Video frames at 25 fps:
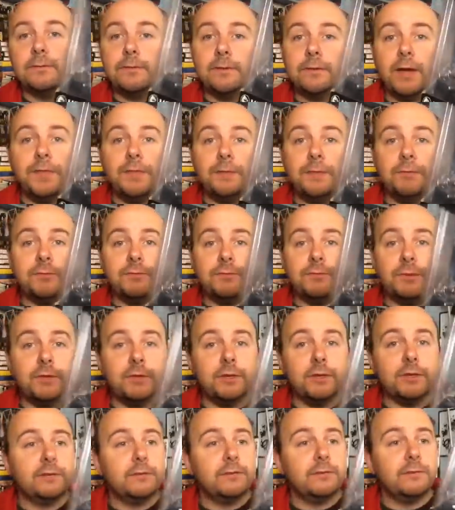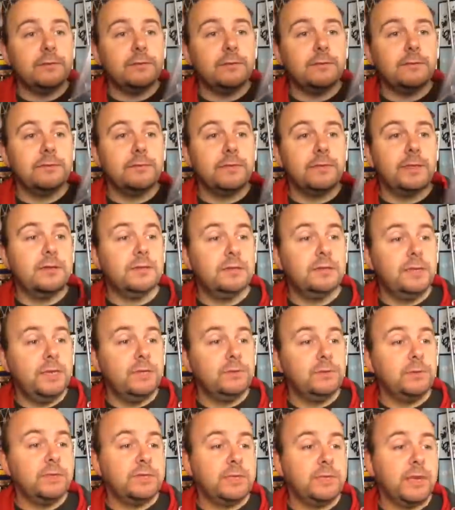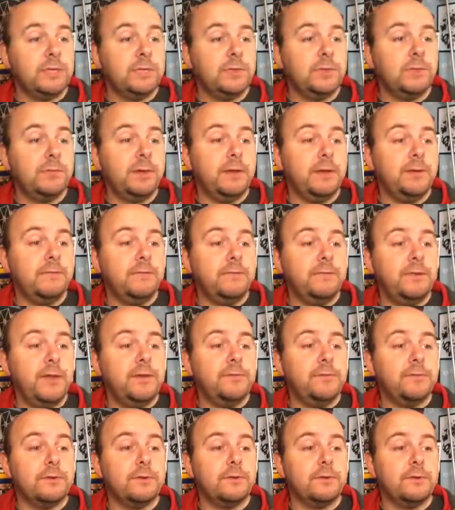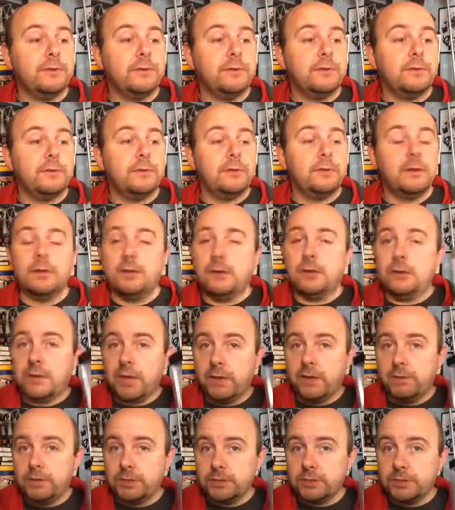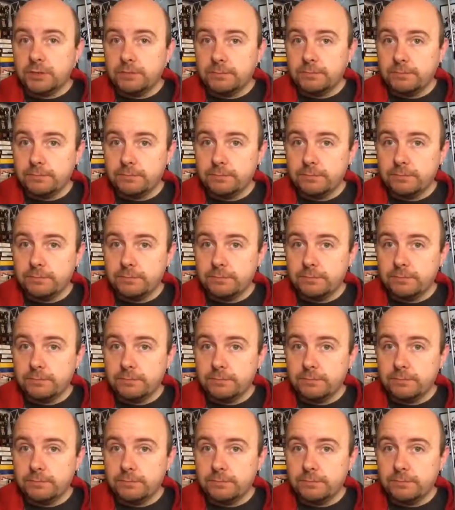I think it was pretty good. Now, he's actually one of my favourite characters